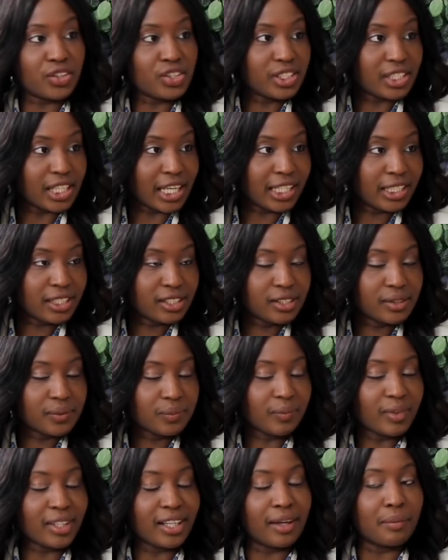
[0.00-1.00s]
State,
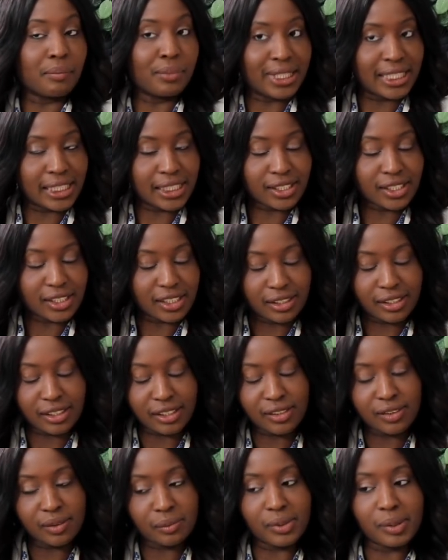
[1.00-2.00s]
Benin
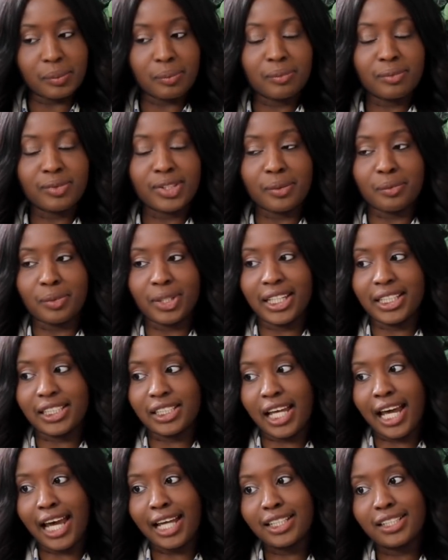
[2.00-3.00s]
City to be
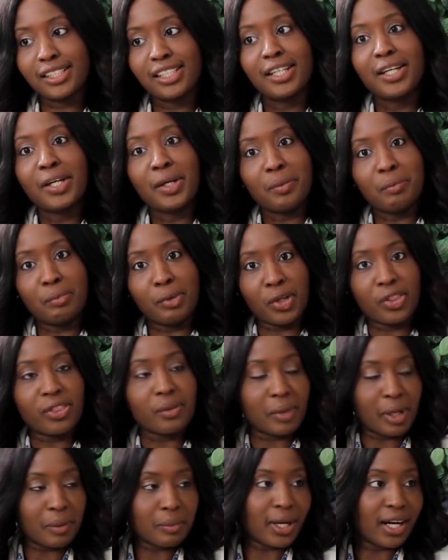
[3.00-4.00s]
exact. Both
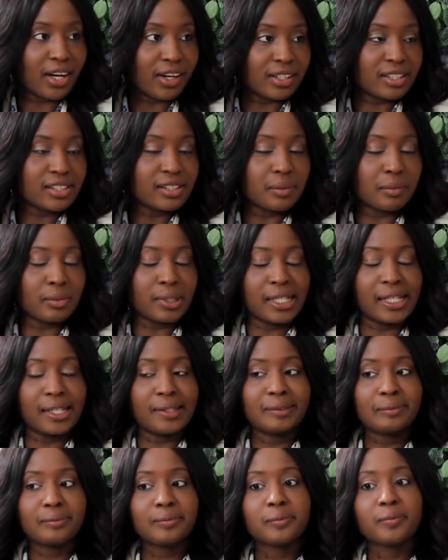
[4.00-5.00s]
of my parents are
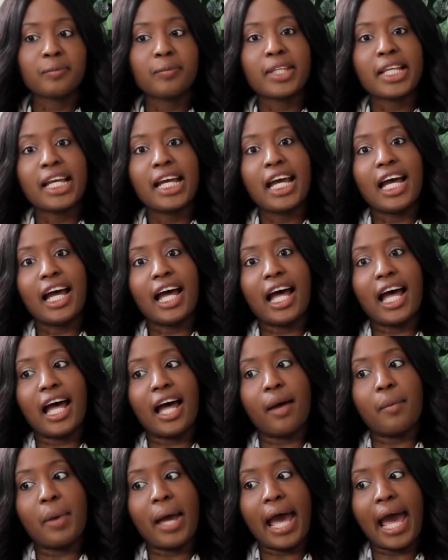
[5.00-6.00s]
Benin.
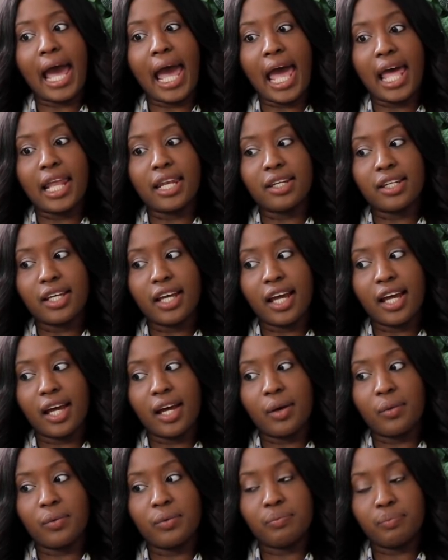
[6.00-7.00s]

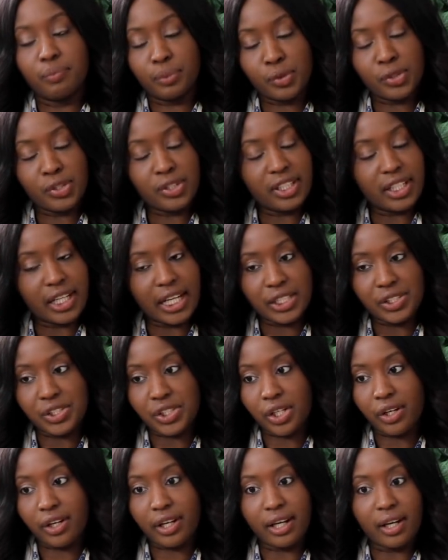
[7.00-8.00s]
Born in
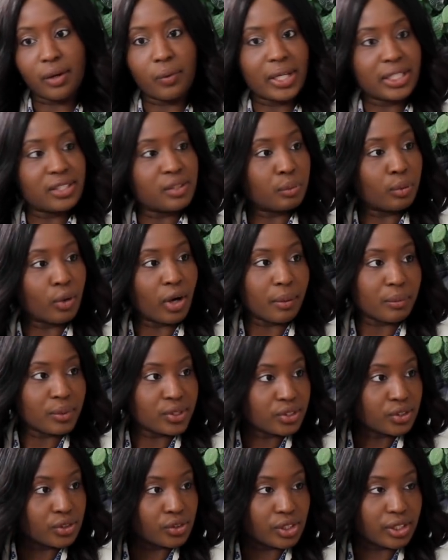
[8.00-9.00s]
Nigeria, went to primary
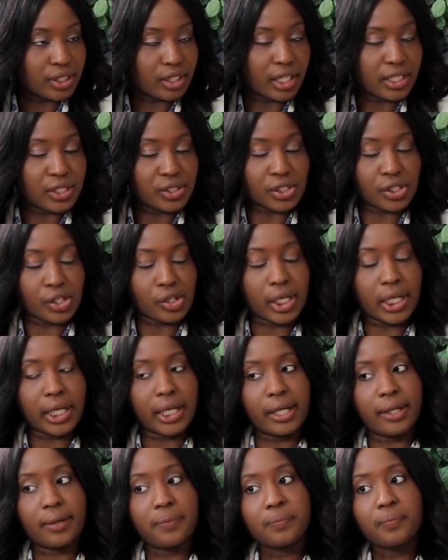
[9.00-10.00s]
school in
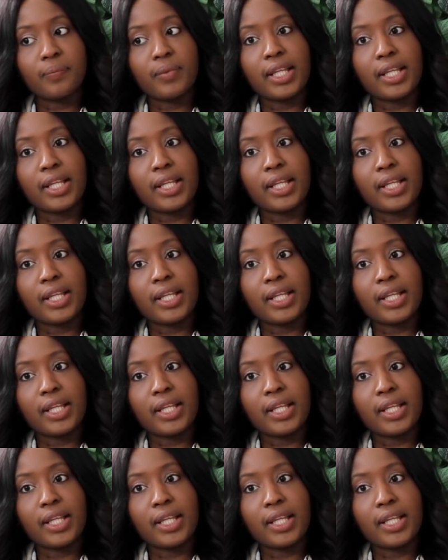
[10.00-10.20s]
Nigeria,